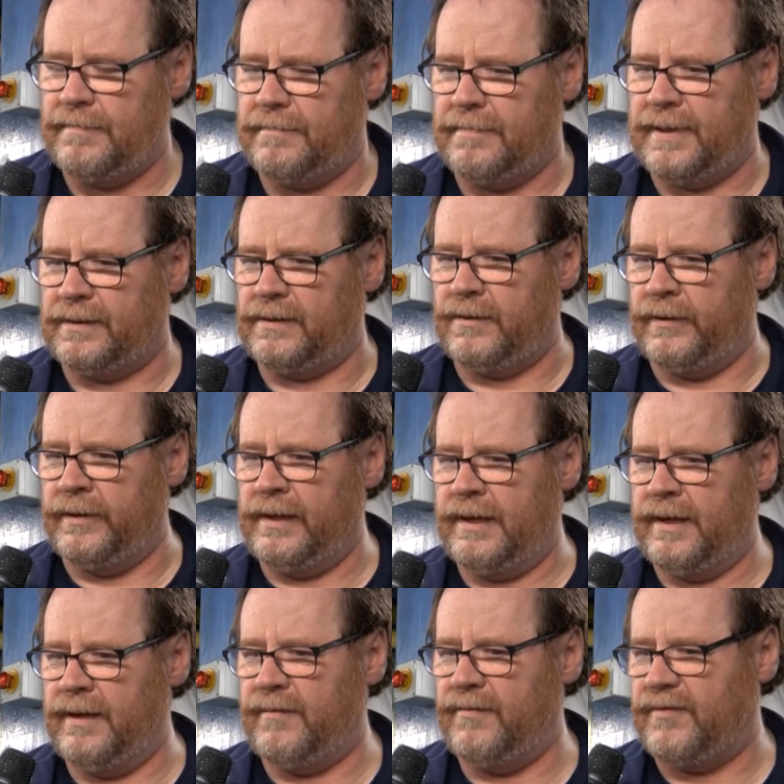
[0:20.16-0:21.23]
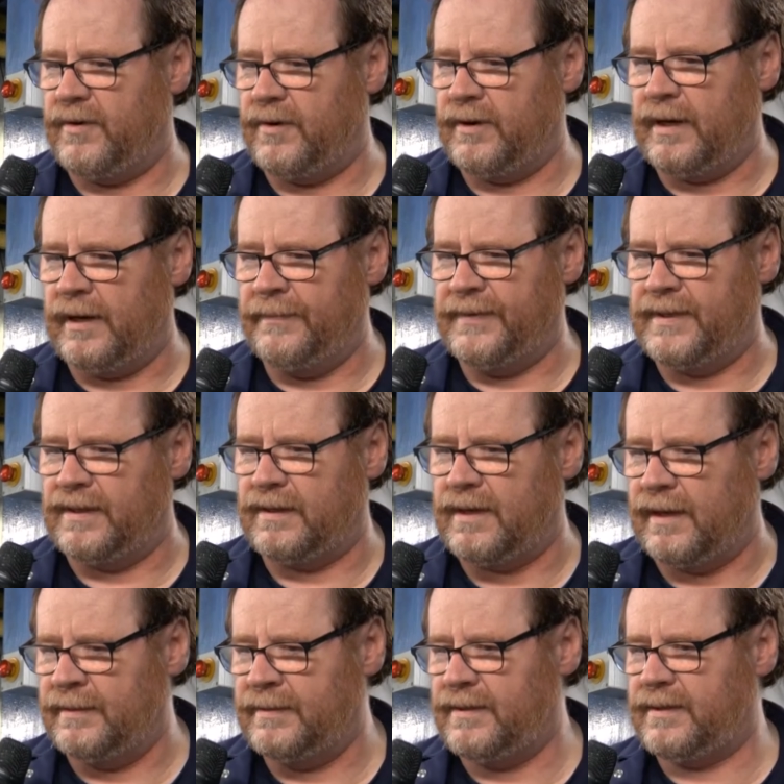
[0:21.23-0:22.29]
But only 400
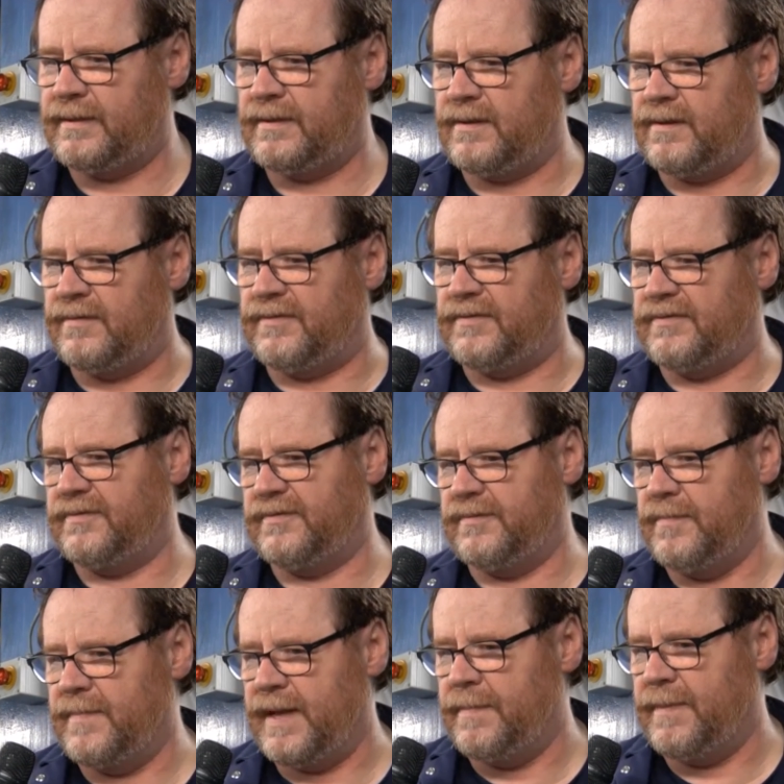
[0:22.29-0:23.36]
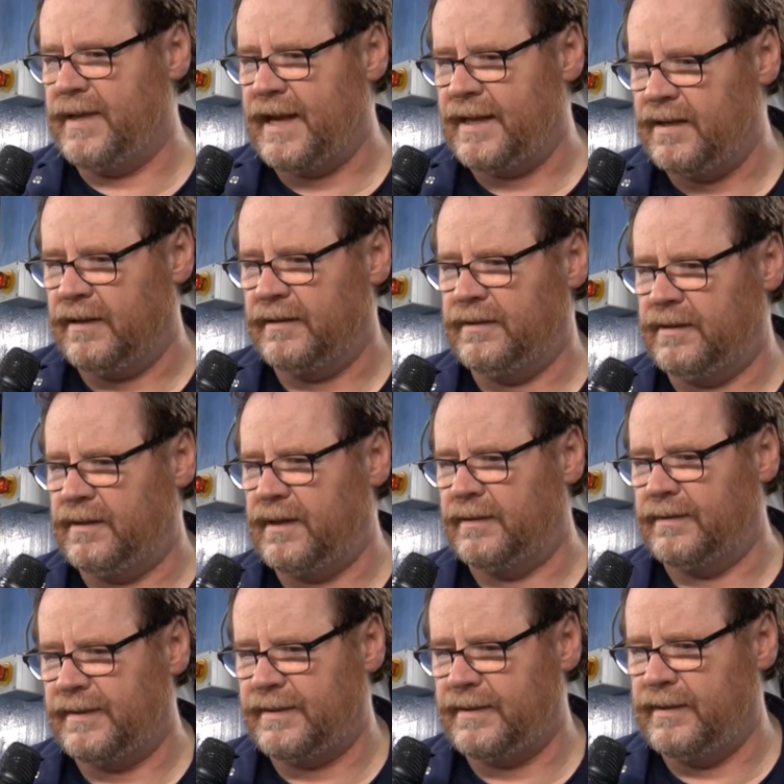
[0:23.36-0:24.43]
tons of maybe 900
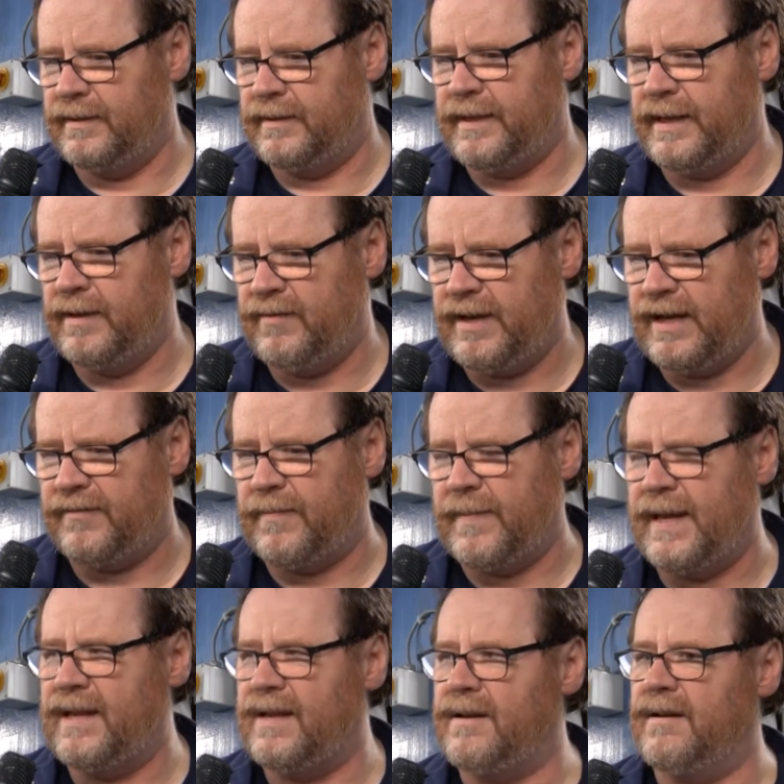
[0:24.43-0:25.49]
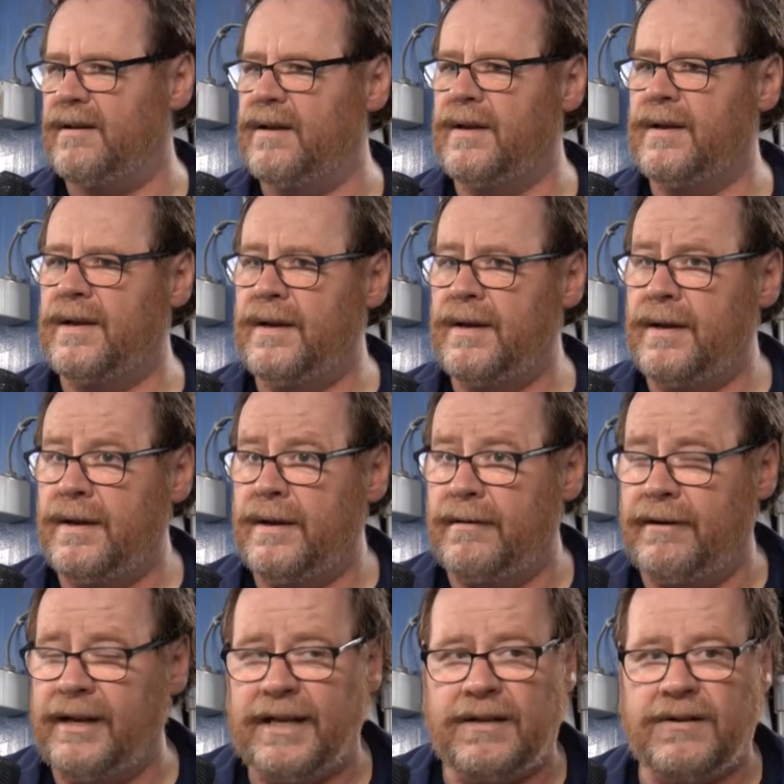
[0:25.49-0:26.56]
tons. And then we have make a
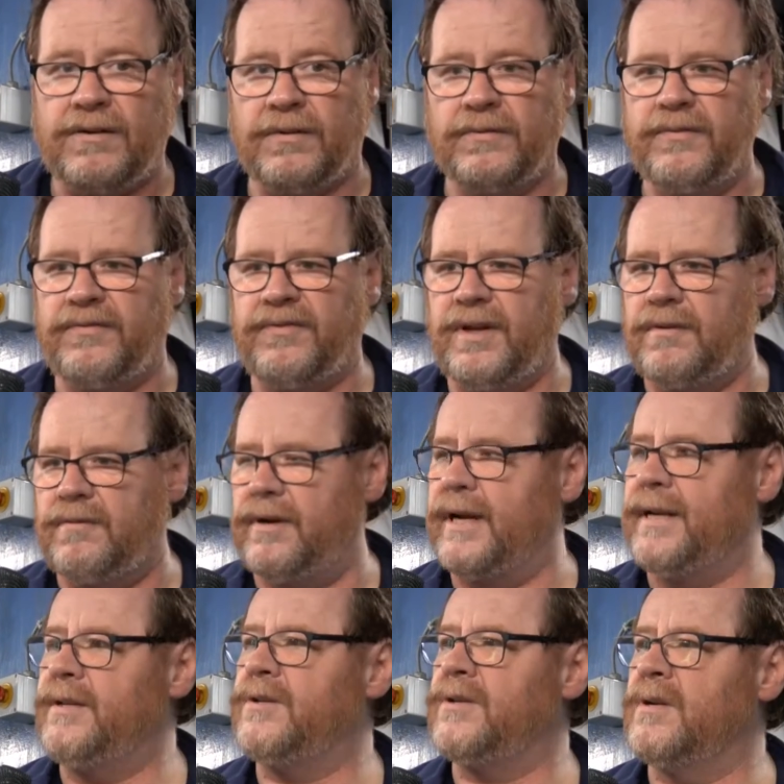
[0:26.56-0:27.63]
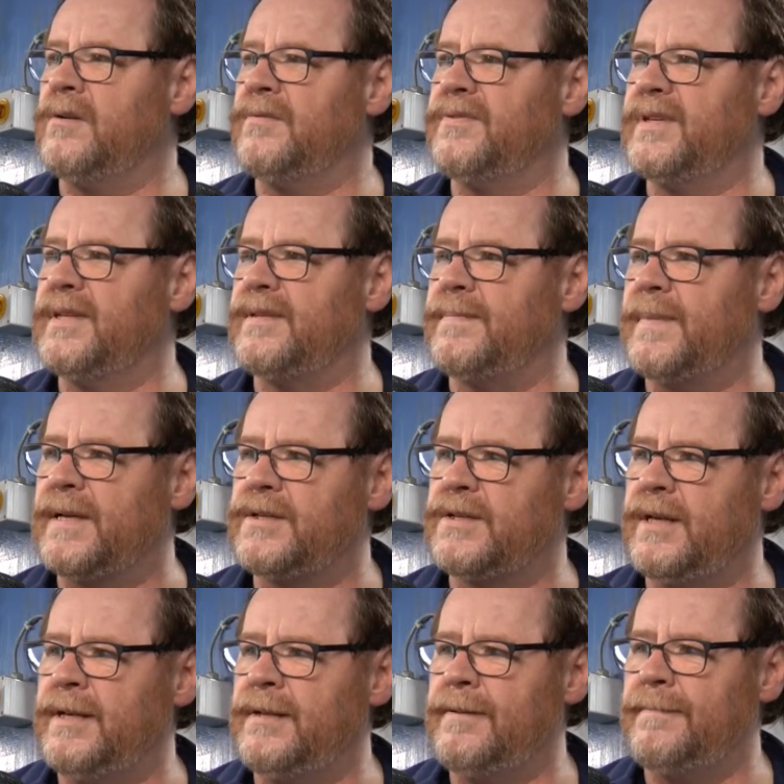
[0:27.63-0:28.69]
reconfiguration of this
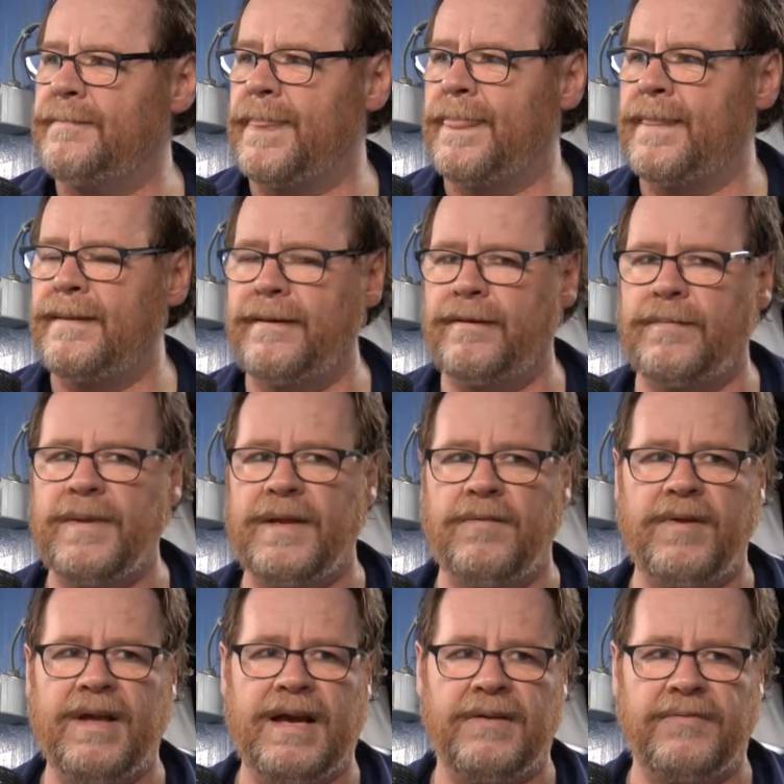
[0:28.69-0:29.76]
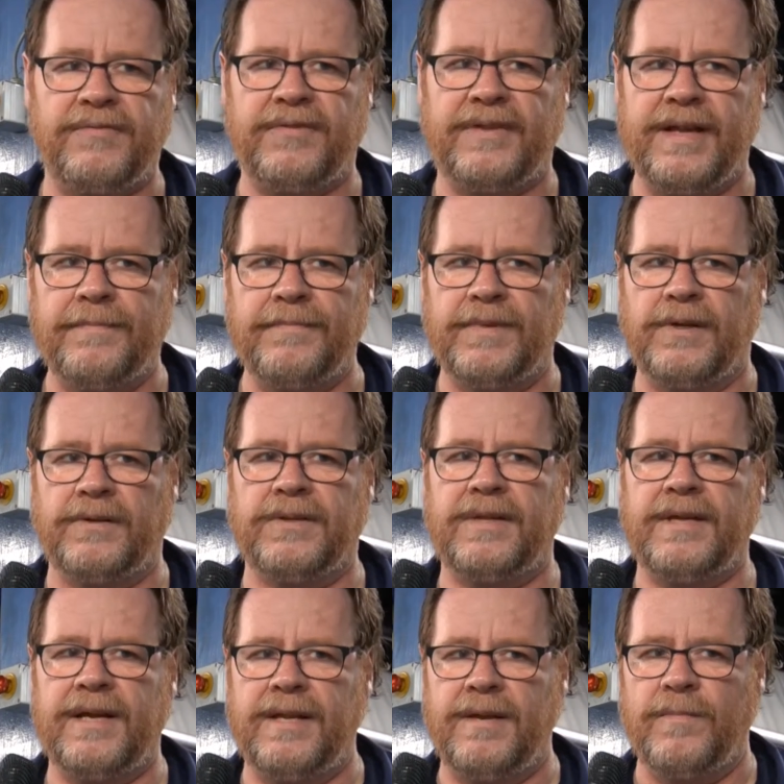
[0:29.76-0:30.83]
machine. This means we have them not
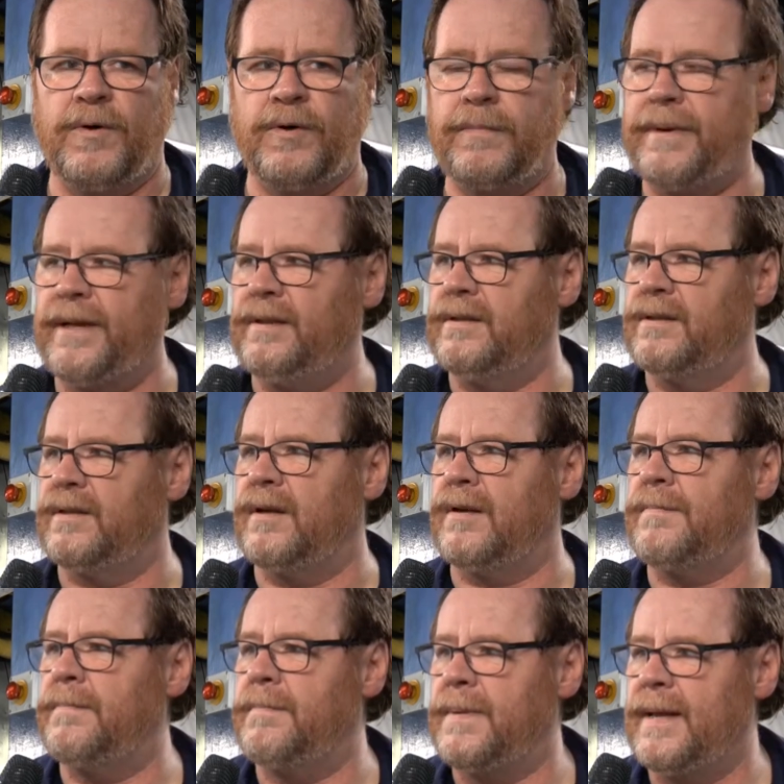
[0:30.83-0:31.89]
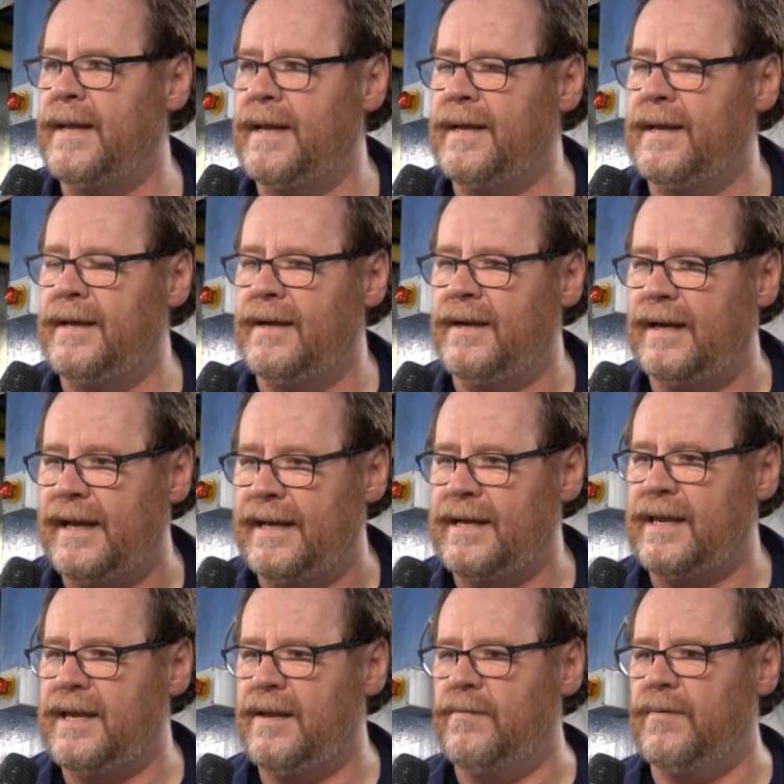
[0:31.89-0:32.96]
anymore built up
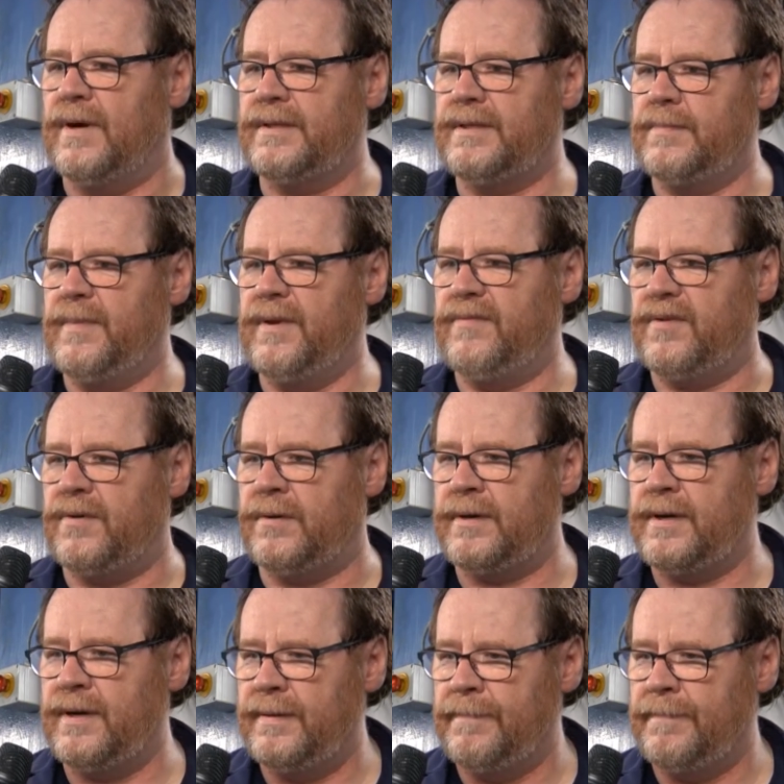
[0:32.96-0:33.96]
like he was before.